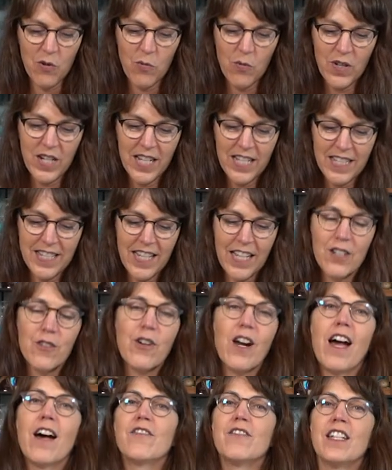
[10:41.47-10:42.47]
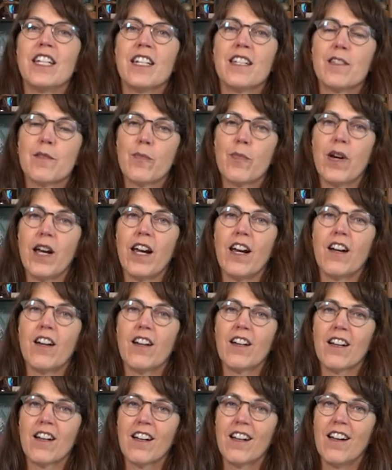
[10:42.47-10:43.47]
when it said crafting is
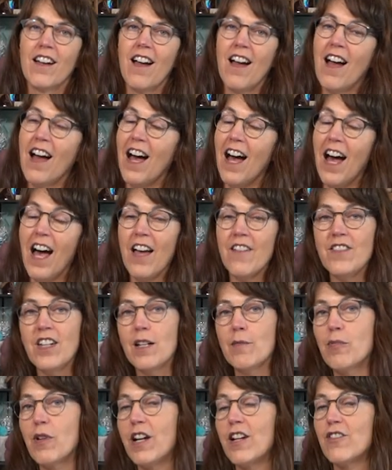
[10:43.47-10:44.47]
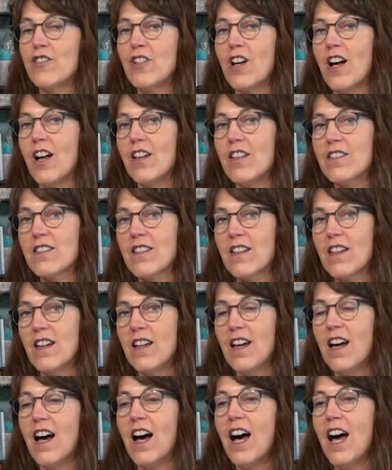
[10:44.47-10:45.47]
prayer, I've done prayer shawls.
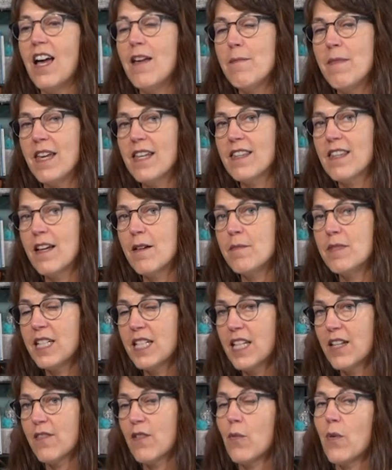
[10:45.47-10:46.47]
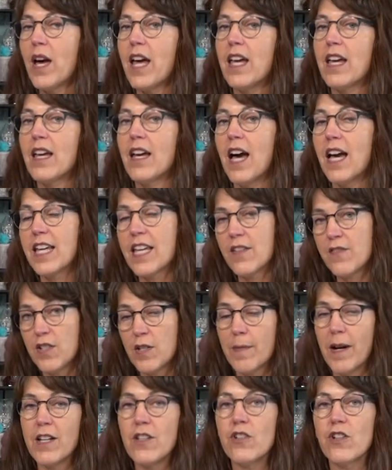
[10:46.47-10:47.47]
I make them to give away. I give
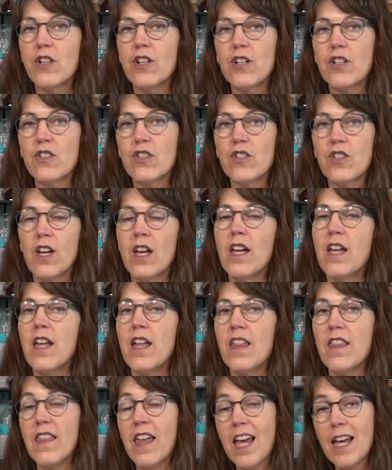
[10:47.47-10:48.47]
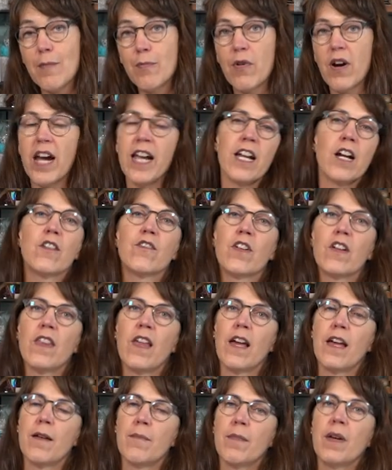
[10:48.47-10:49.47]
to my church, they pray over
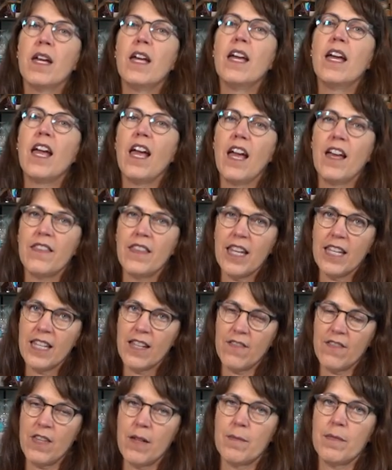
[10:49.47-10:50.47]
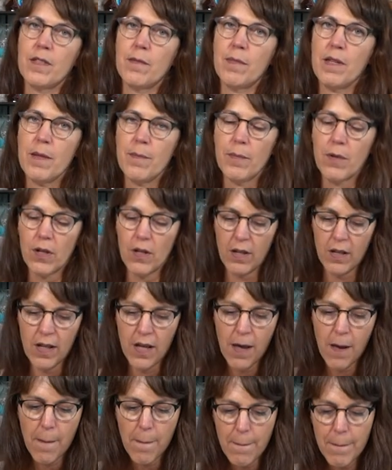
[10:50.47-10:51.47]
them, and they give them to people.
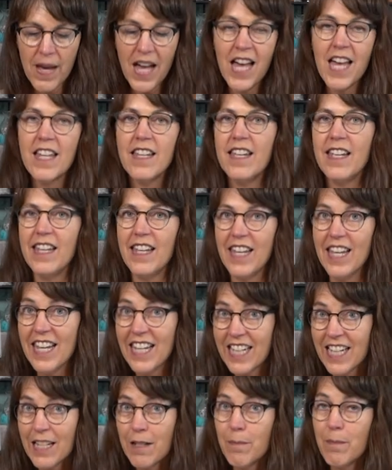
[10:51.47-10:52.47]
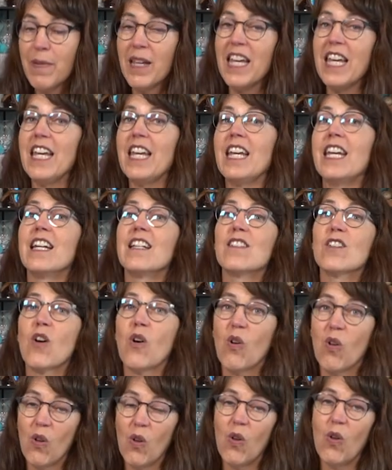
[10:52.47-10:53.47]
But it can be its
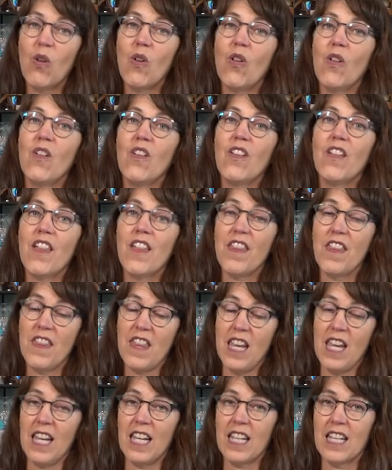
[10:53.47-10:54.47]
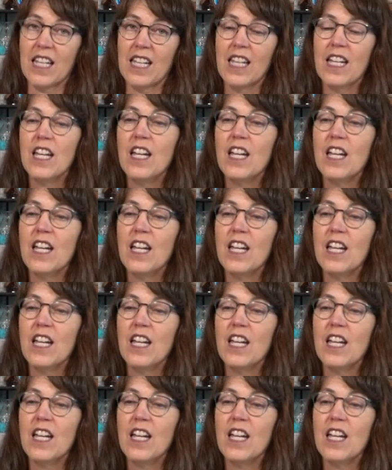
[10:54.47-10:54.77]
whole thing.